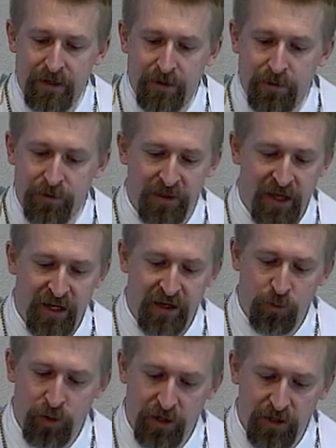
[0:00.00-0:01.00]
well, then it
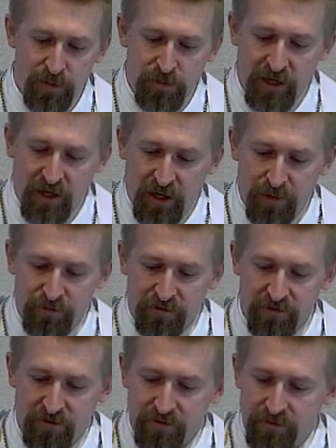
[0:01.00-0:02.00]
quickly
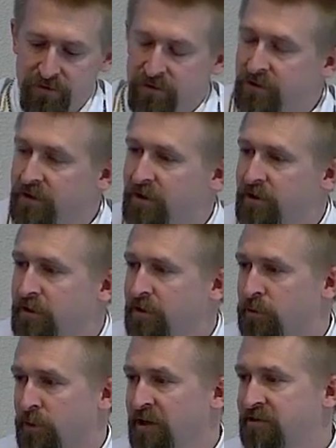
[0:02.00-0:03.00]
becomes
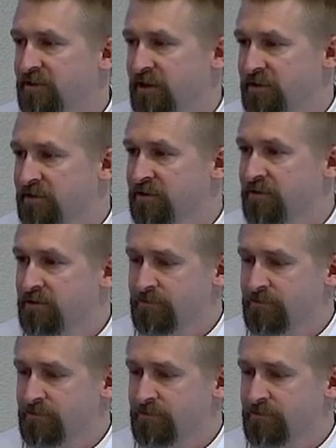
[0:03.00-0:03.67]
graceless.